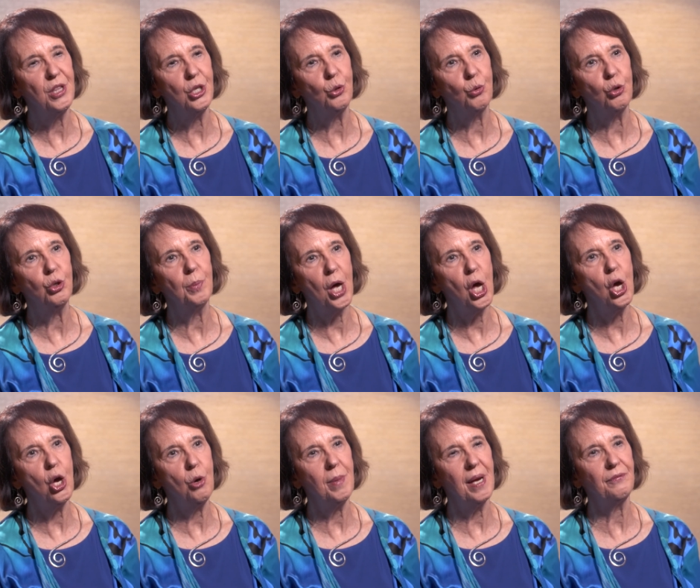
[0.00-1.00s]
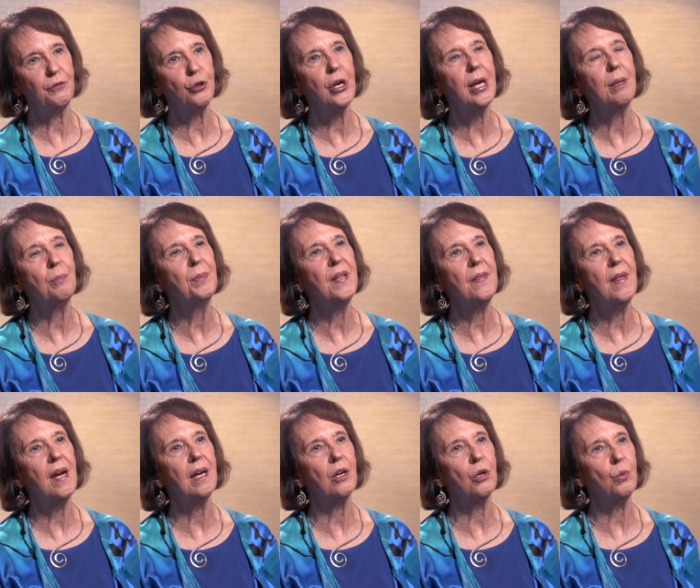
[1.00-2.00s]
the group home after he had been
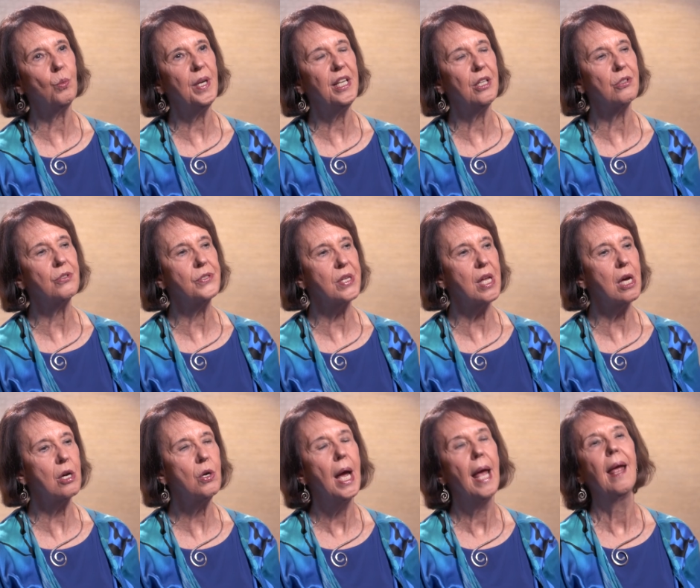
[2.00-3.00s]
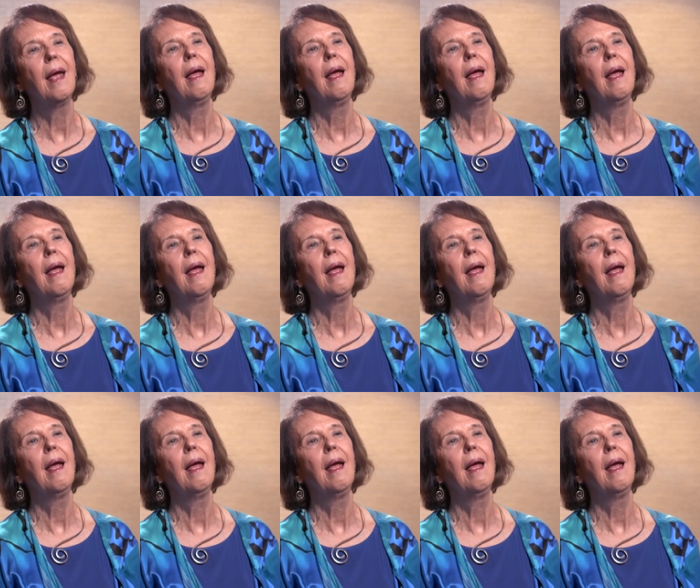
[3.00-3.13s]
there a week or so.